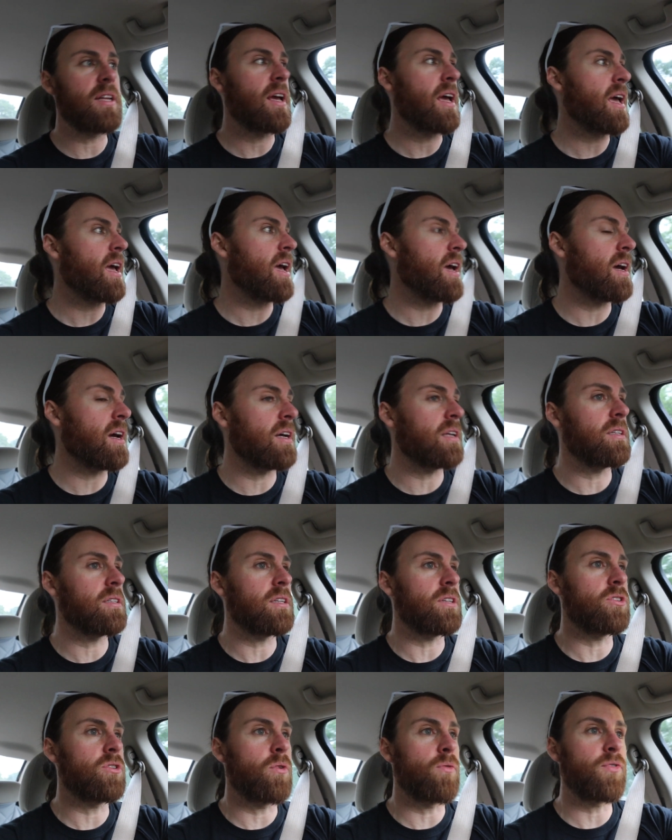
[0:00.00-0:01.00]
And
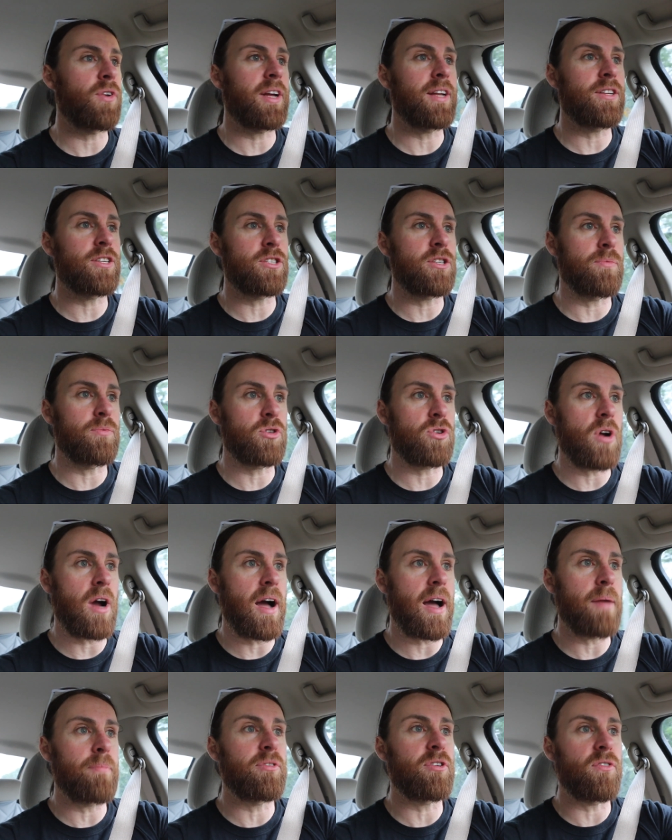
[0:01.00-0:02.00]
don't forget to
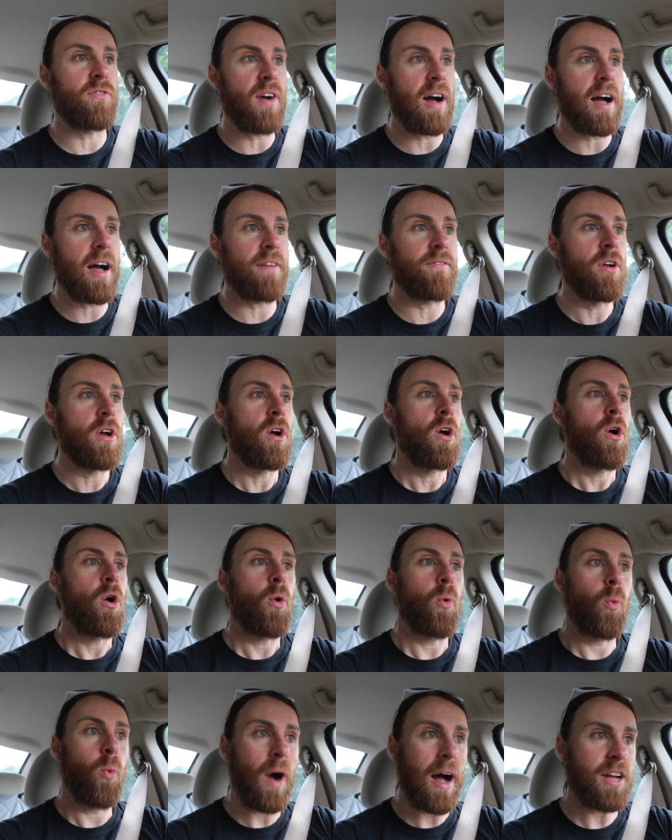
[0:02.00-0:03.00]
subscribe, survive,
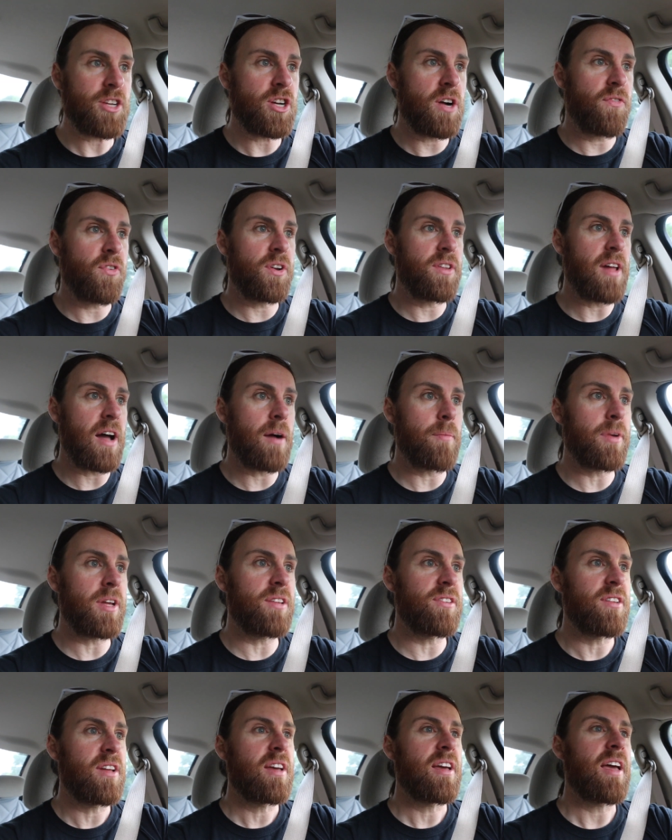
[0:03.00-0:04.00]
watch out for
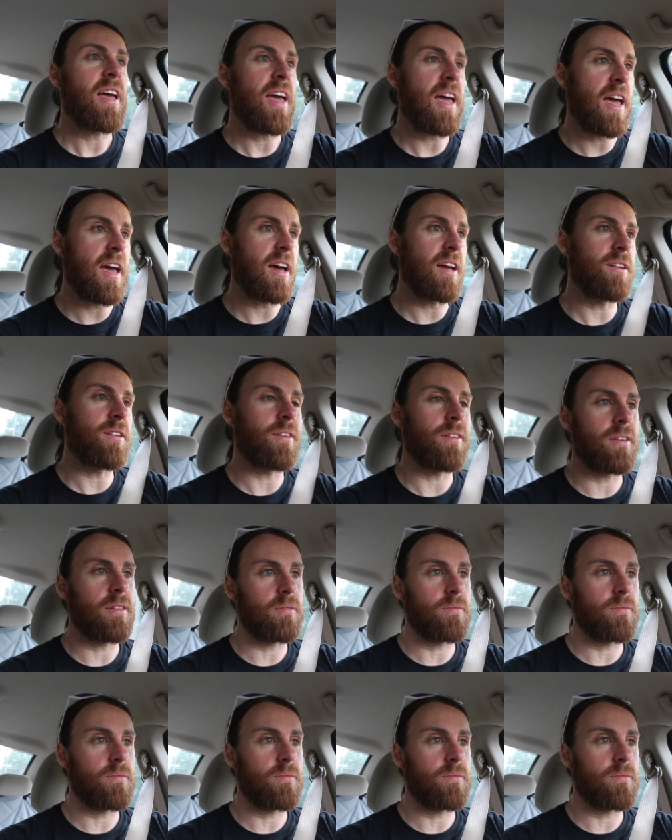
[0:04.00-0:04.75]
zombies, and